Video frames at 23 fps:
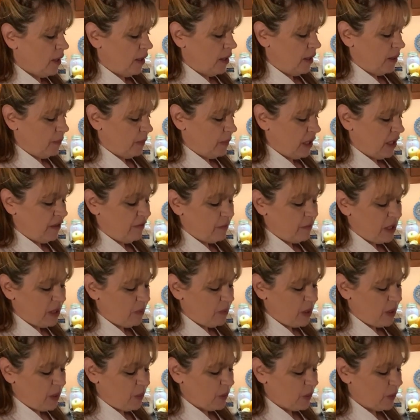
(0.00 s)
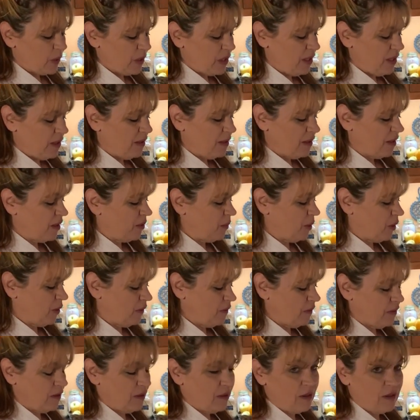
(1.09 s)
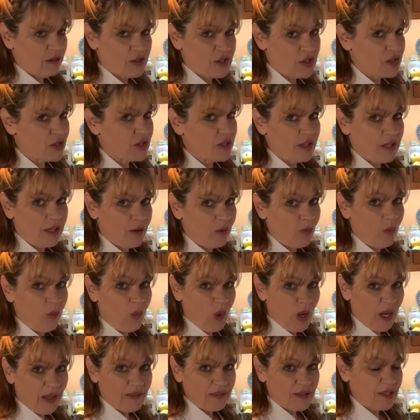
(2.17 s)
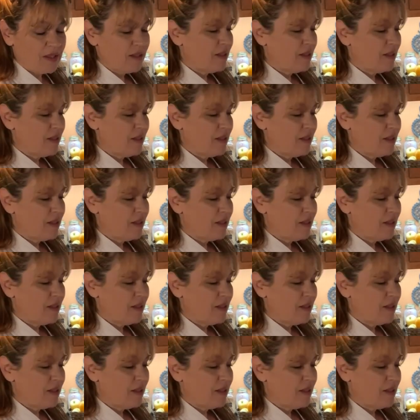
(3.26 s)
And I've made people tea that come over and they're just like, what?